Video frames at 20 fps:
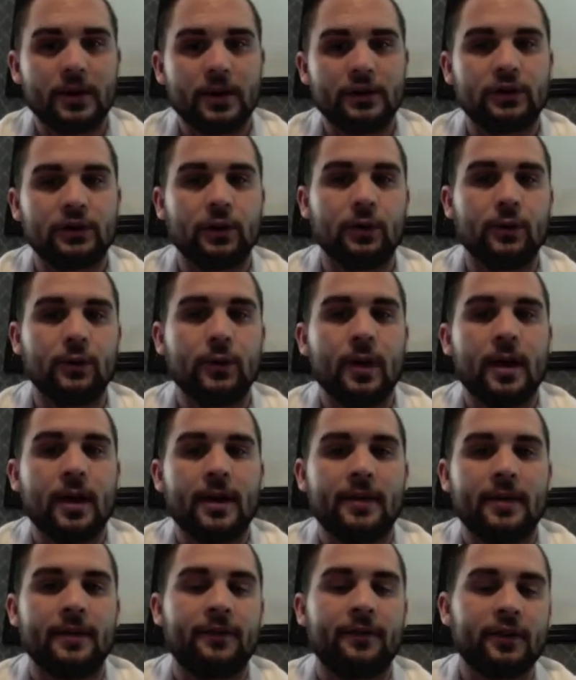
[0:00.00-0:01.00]
So
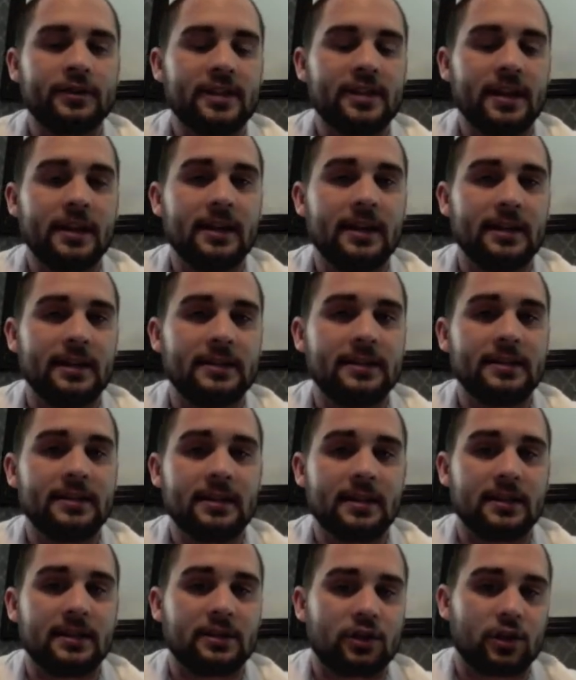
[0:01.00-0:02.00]
the first thing he does is
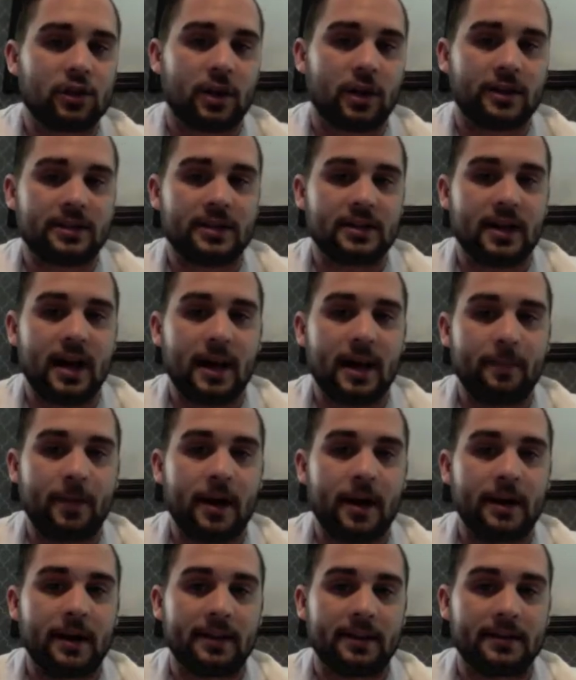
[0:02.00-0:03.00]
he constructs the
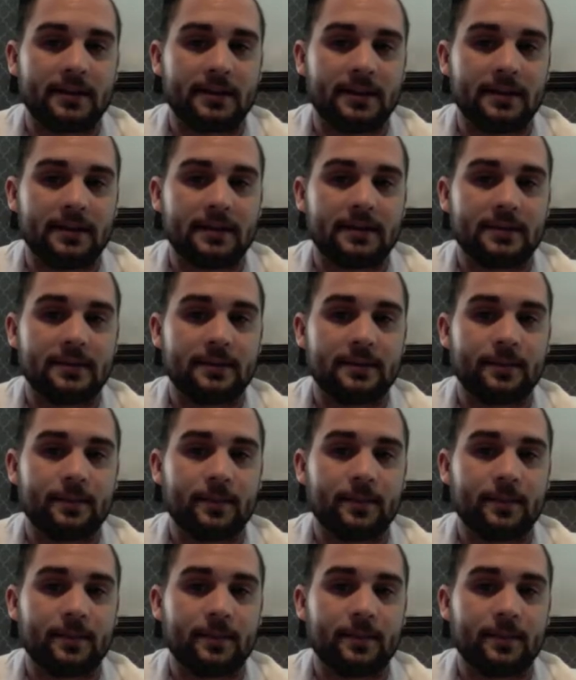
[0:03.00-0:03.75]
hypothesis,